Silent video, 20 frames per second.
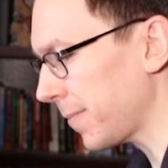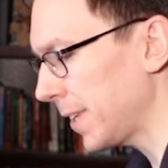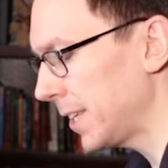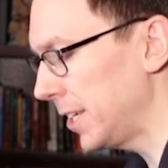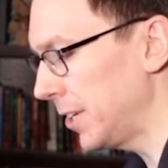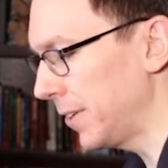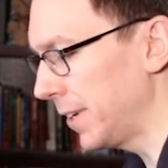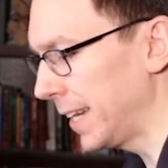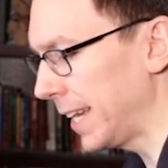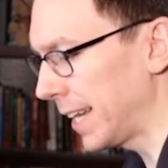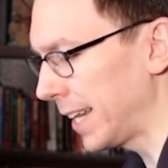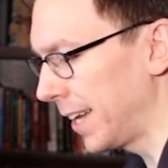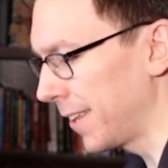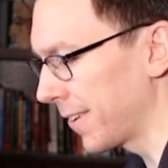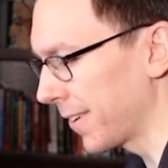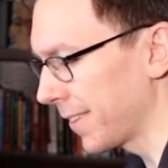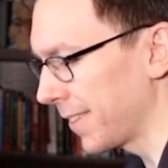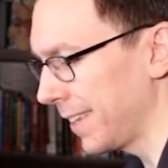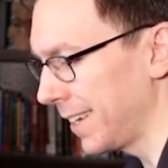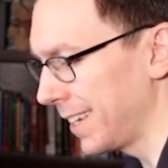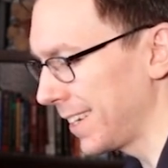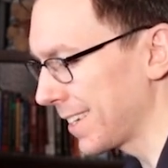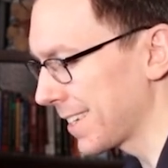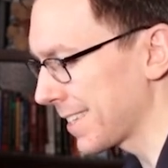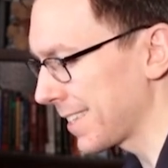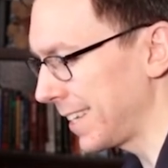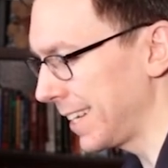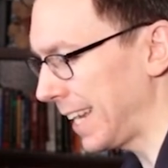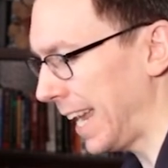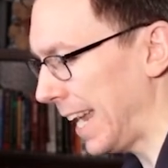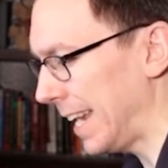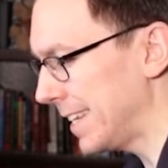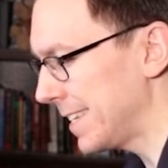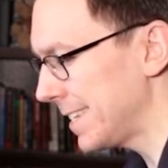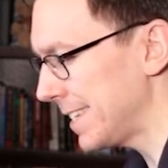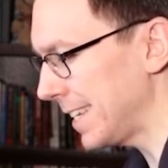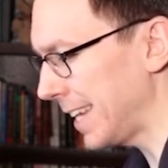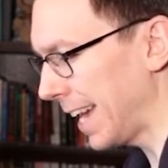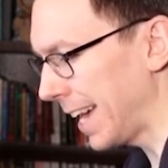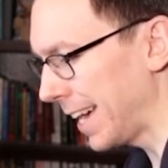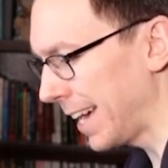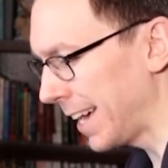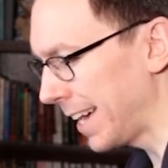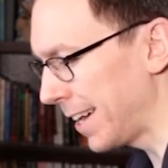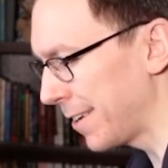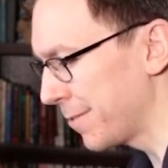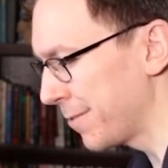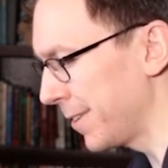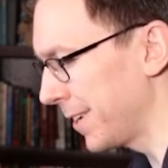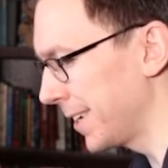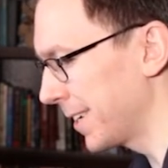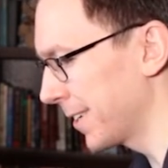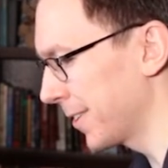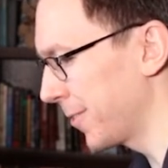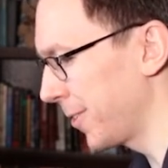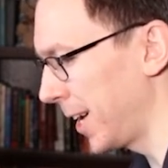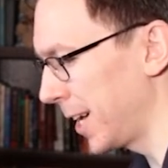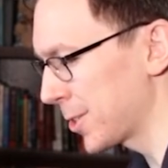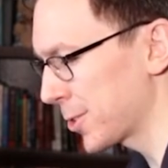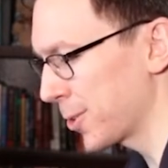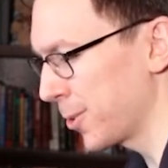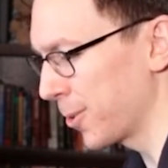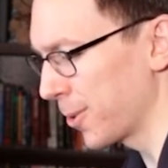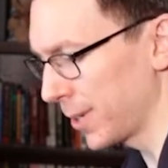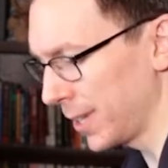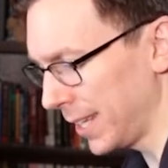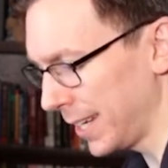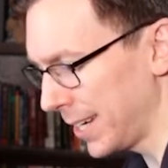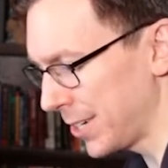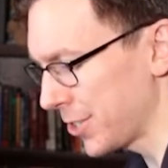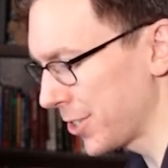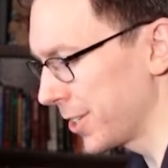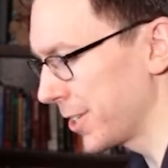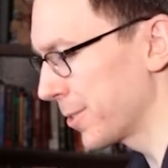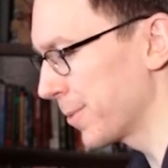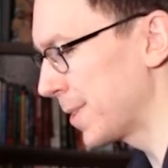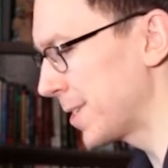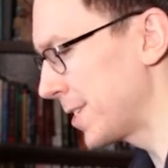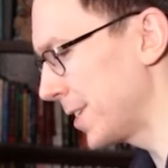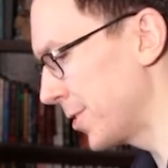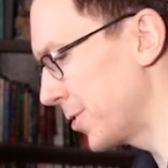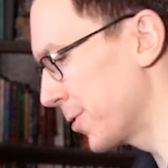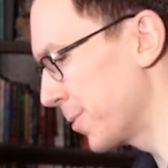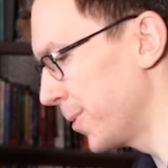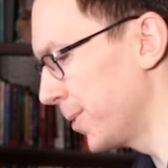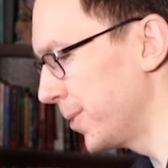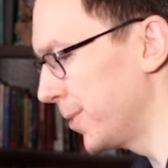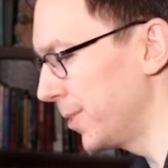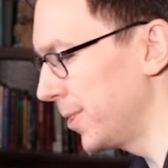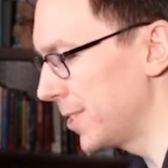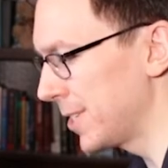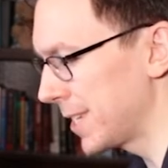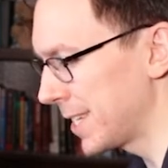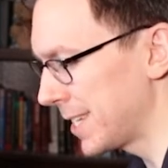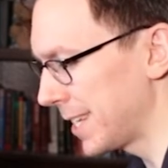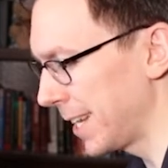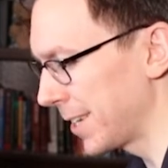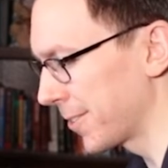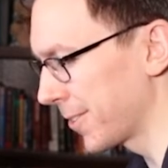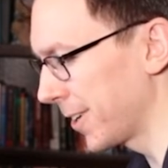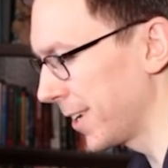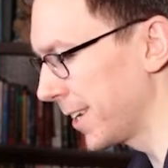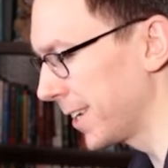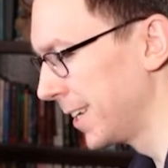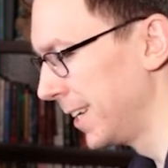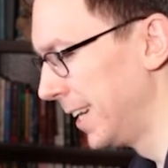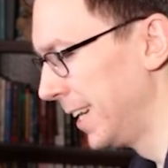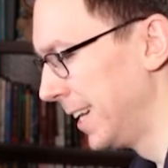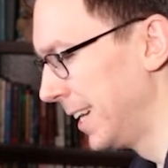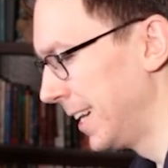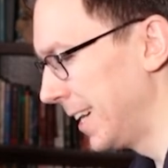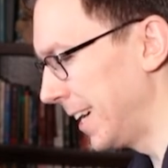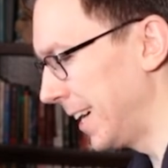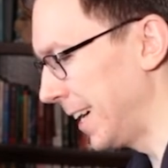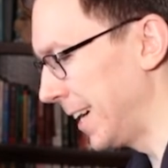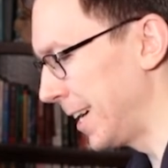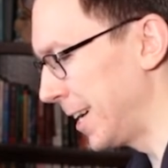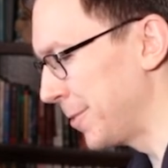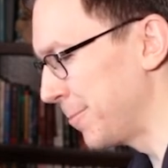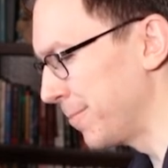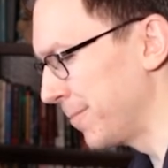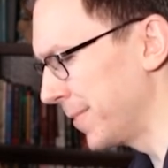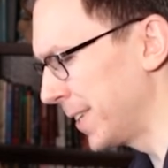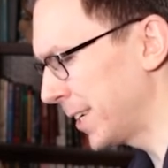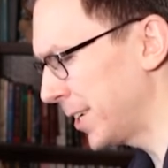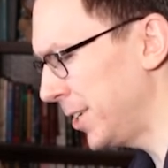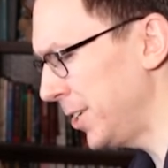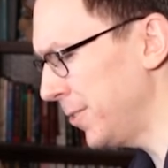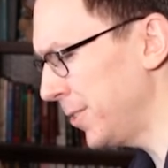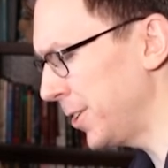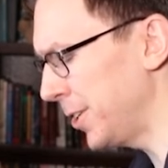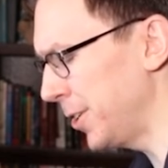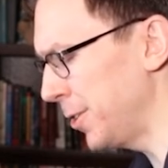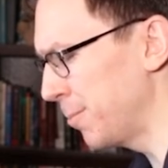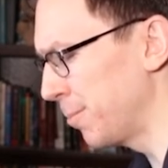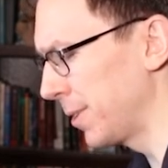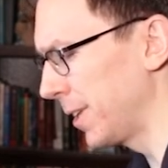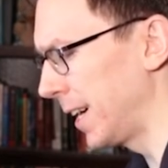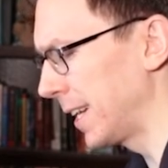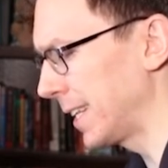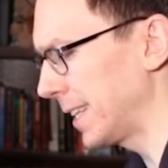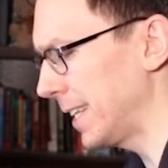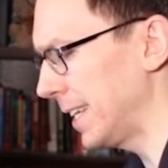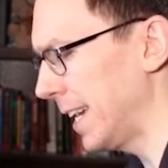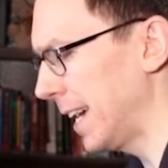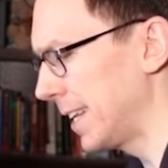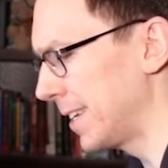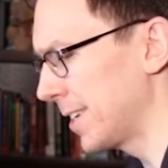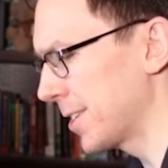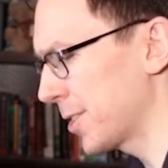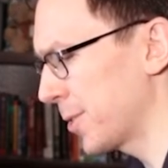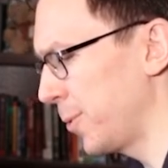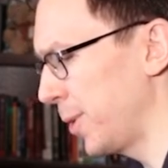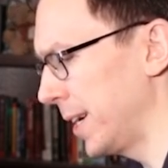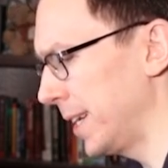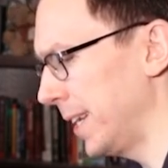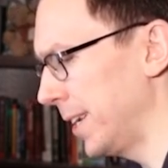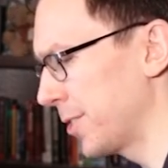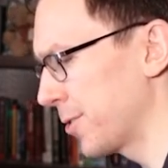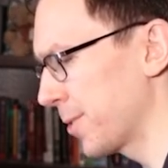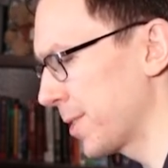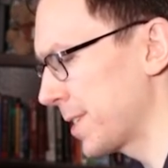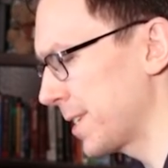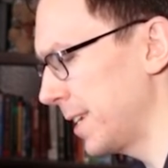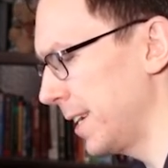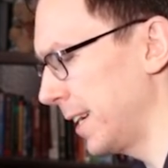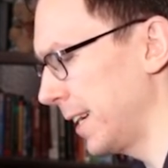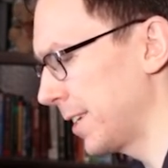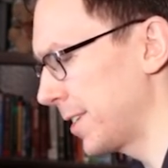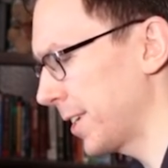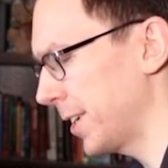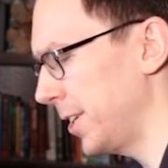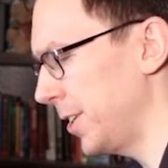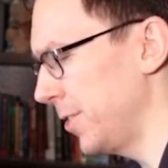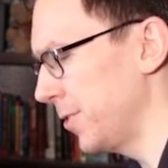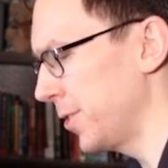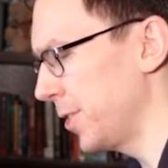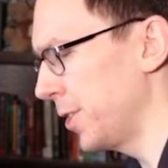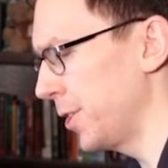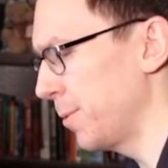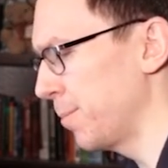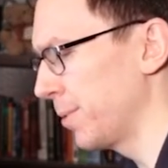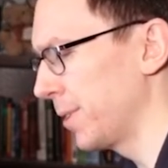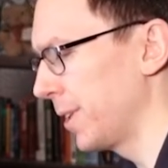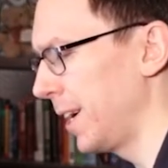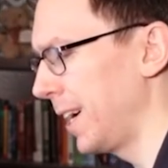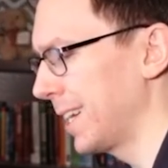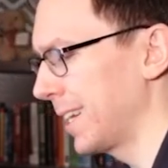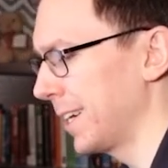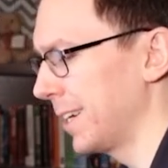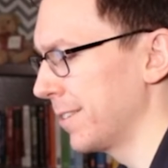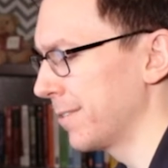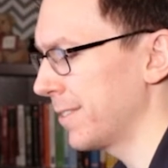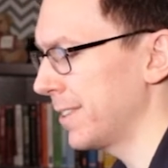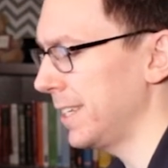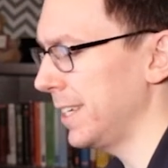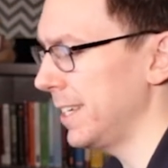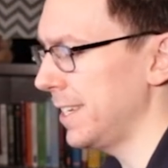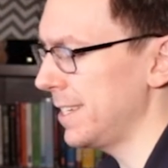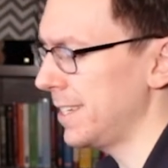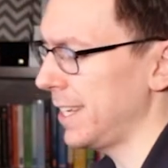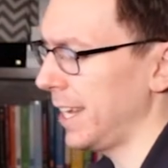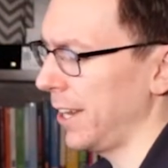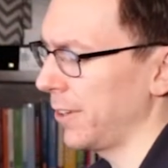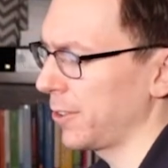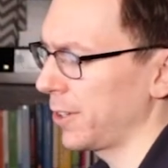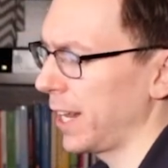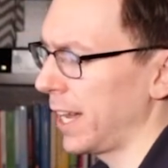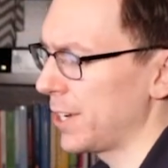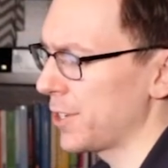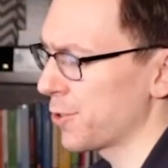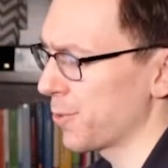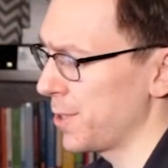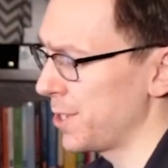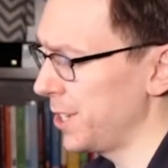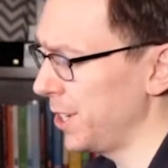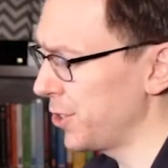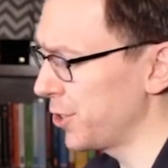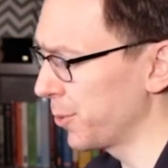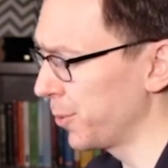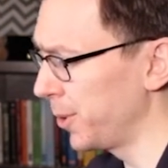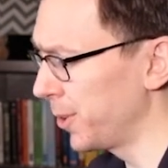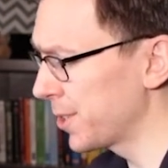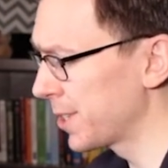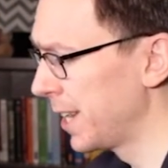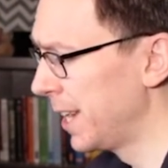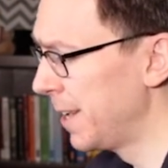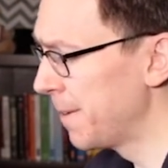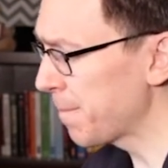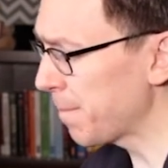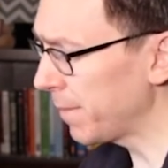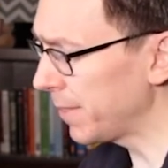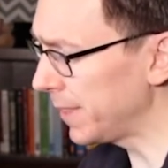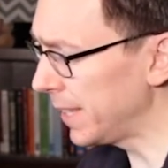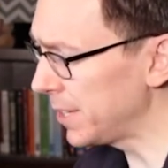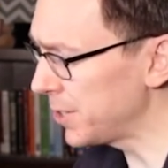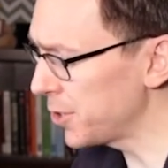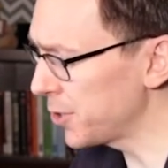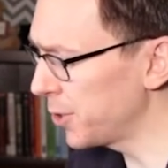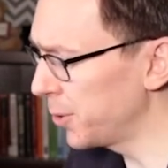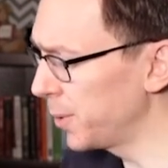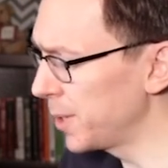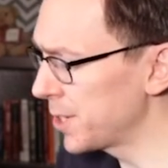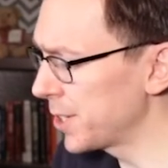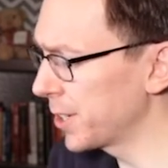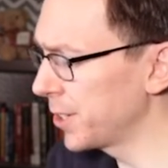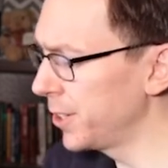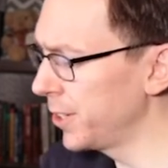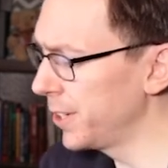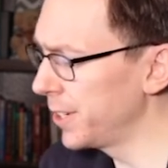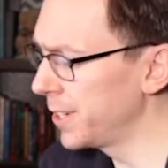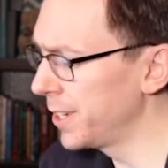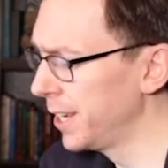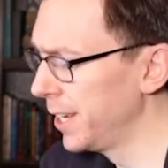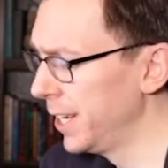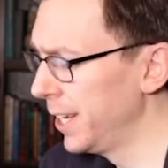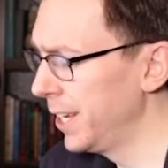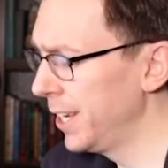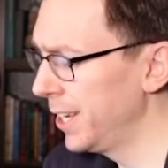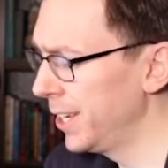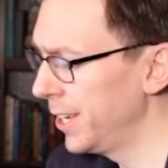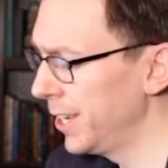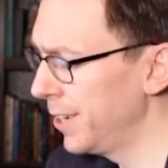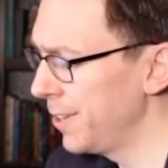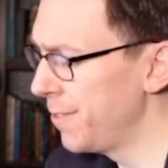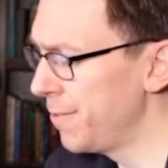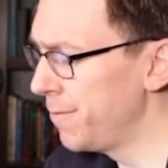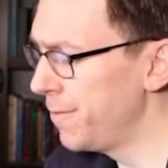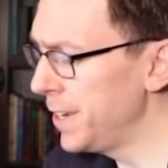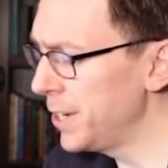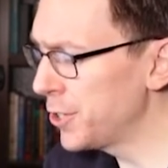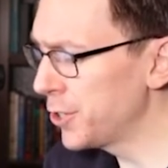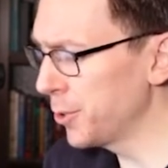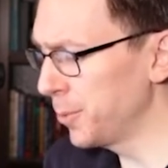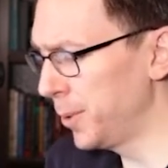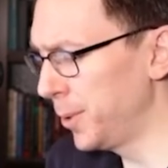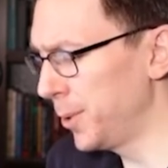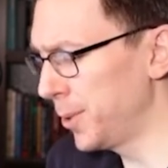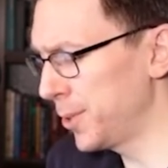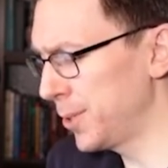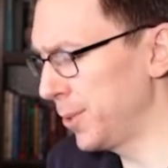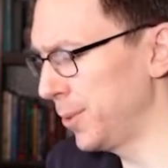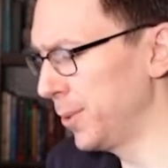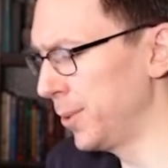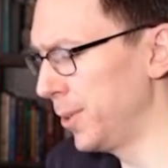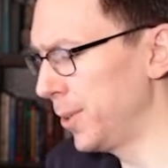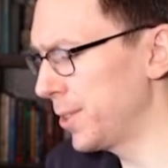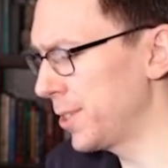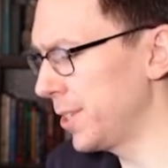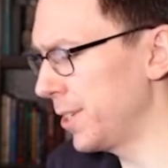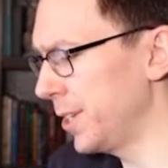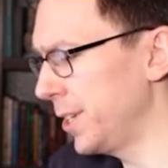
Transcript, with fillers: You can get other things like ACF and cross correlation, residuals, etc. Um, the QQ plot at the end is quite interesting. It's a QQ plot of the standardized residuals. This is always a good visual tool to